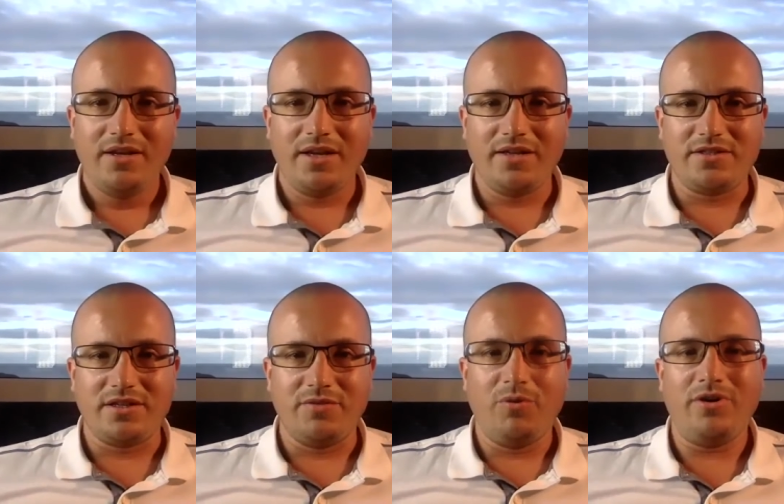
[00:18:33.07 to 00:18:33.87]
And
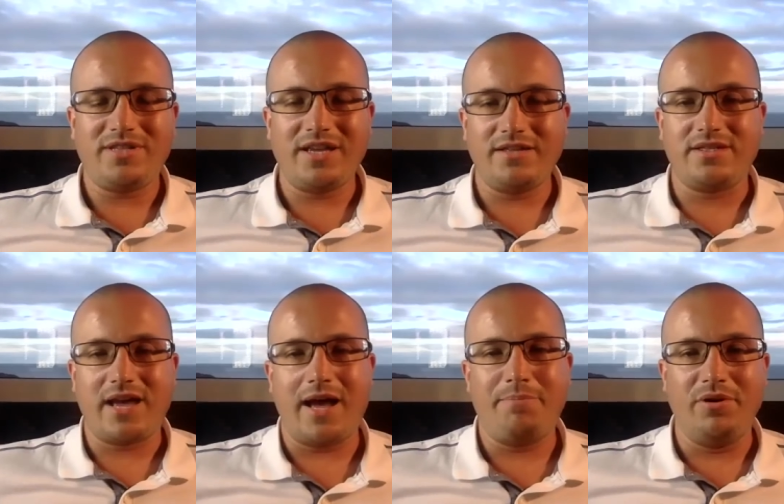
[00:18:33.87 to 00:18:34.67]
so what tends to
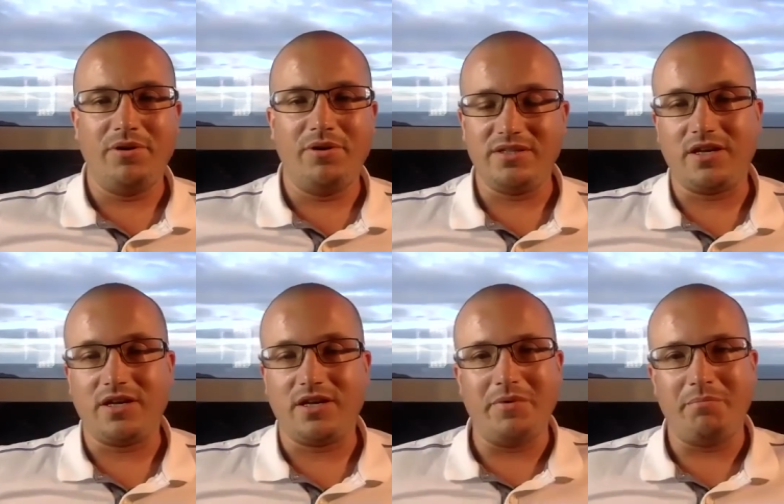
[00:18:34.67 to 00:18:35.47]
happen with these
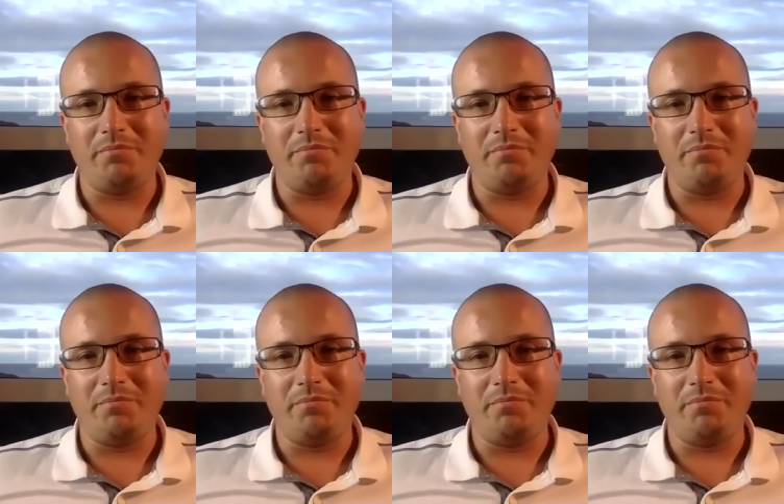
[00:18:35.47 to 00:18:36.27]
government
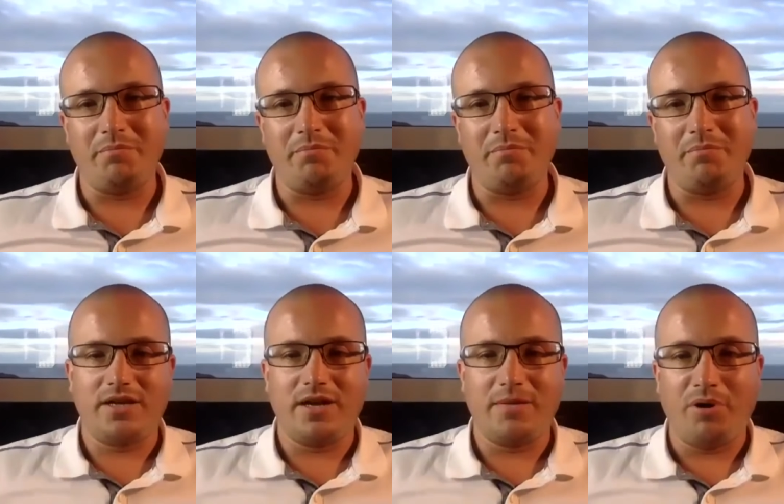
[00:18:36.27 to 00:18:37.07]
pensions is
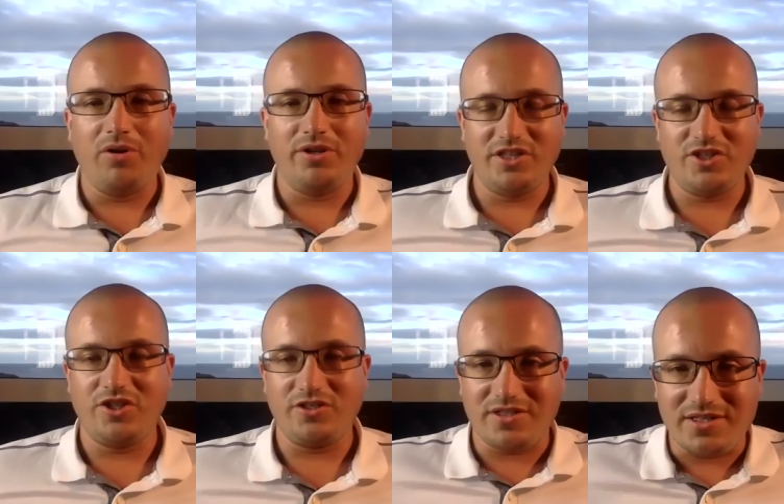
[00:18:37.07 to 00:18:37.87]

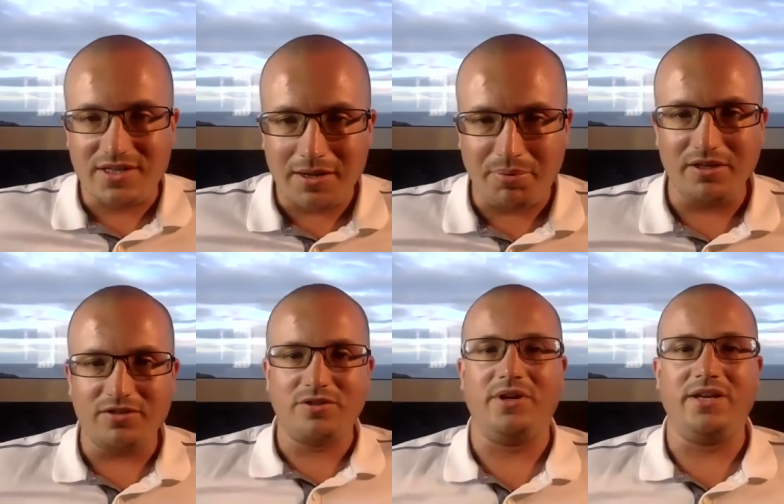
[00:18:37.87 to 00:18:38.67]
politicians dip
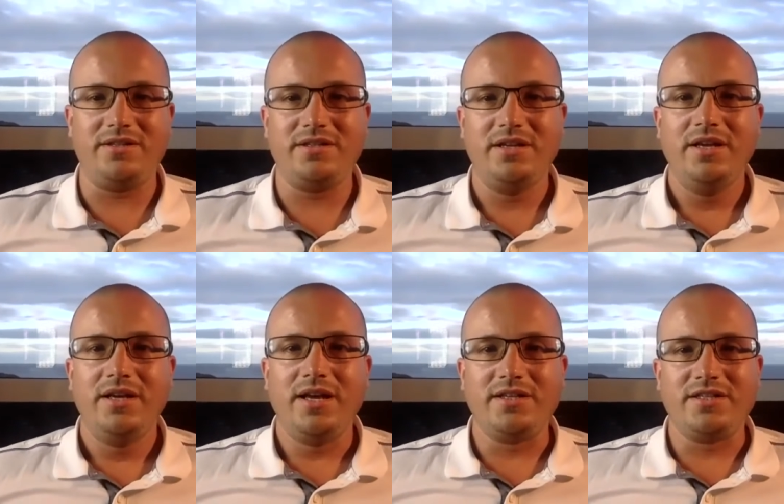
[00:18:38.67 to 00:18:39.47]
into it
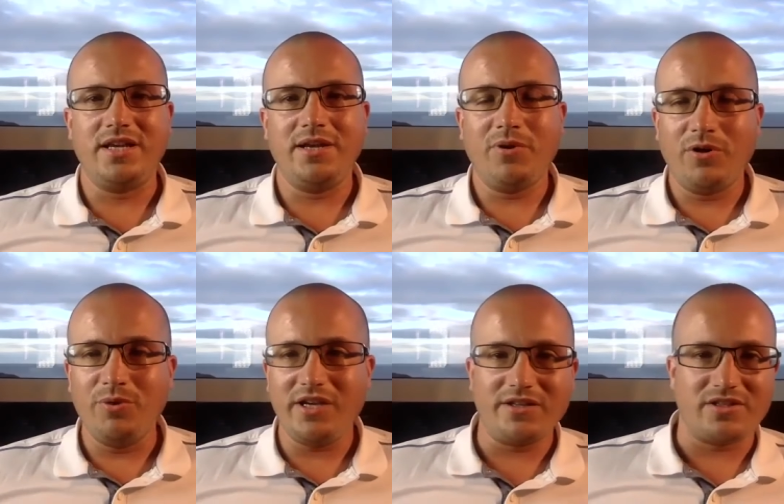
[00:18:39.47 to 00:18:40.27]
and say, well,
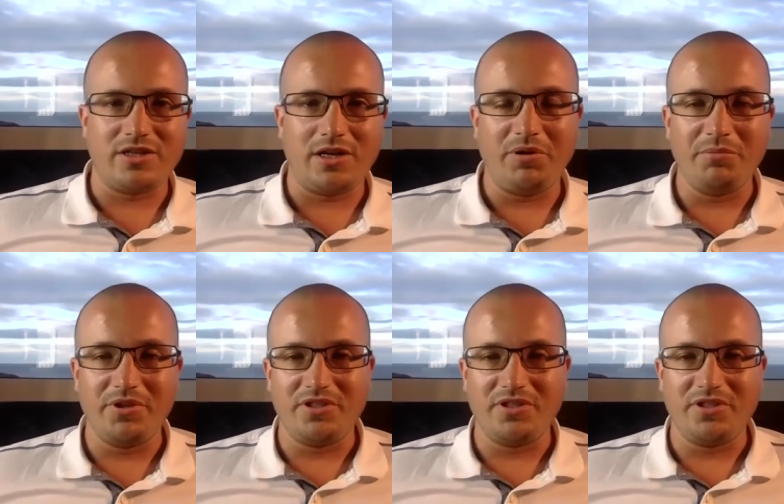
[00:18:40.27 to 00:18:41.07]
we can
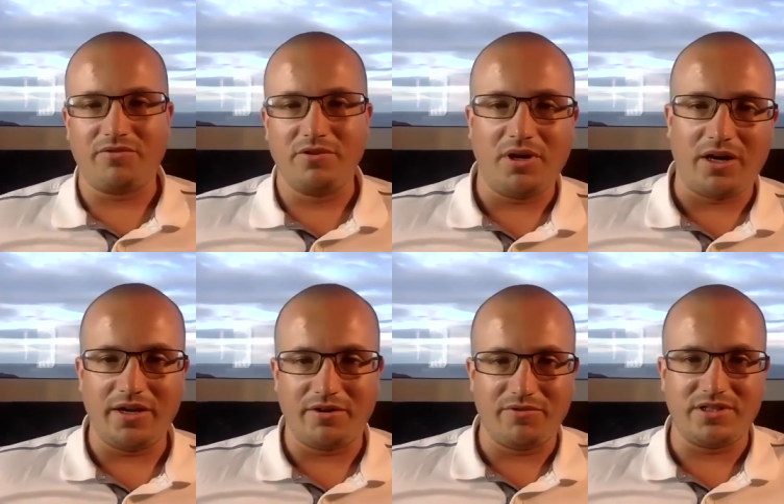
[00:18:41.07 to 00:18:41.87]
supplement it through
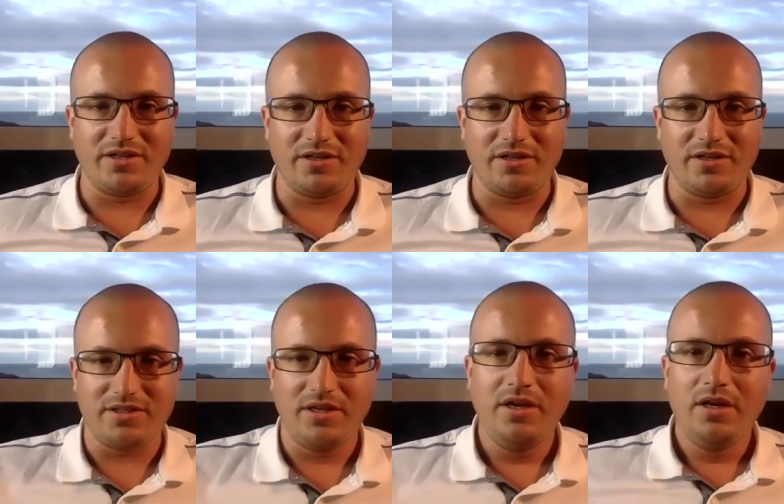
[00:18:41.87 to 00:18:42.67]
higher returns,